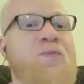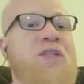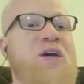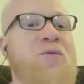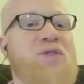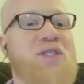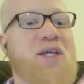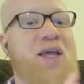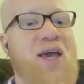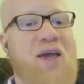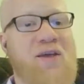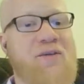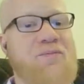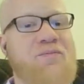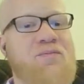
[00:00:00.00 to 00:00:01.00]
And then we said,
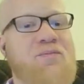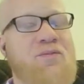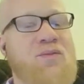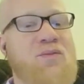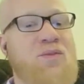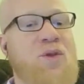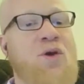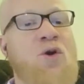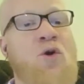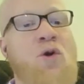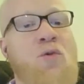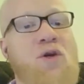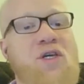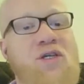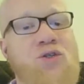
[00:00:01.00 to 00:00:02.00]
hey,
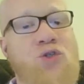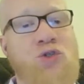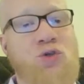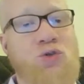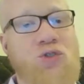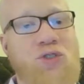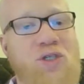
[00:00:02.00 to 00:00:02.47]
we can choose